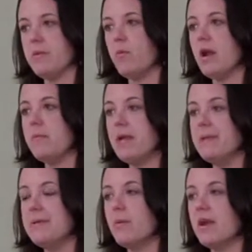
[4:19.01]
One of
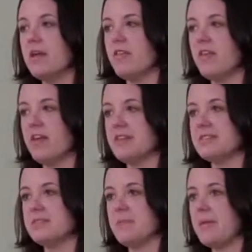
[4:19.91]
the
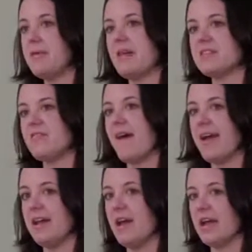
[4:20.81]
things is maybe that's
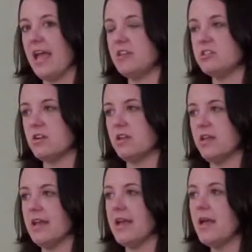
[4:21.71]
fine
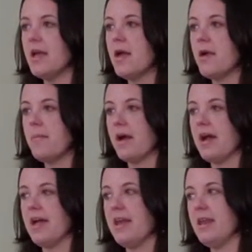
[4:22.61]
occasionally,
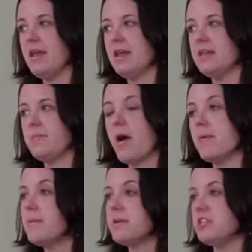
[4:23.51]
but it
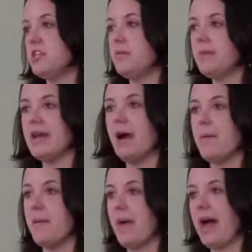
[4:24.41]
probably shouldn't become
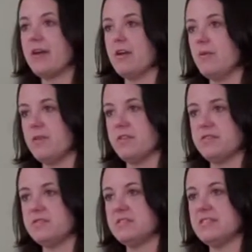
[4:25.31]
a pattern with
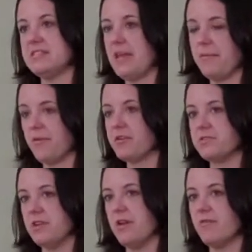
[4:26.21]
the same
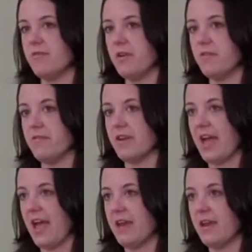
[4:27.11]
person over and over
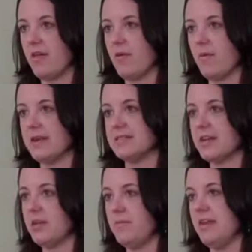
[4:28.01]
again. Otherwise,
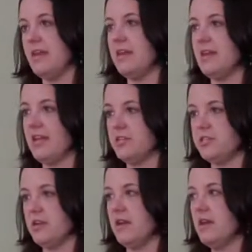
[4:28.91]
that could be an
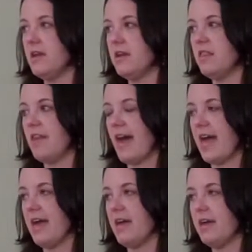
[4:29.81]
indication
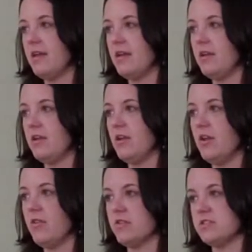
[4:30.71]
that
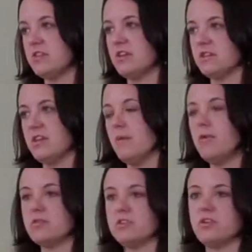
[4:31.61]
there's an
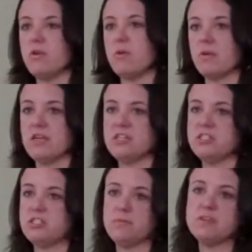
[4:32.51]
emotional
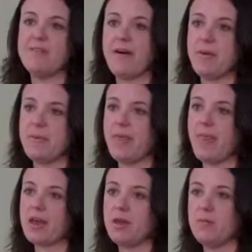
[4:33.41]
relationship developing
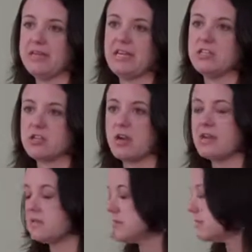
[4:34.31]
that could be dangerous.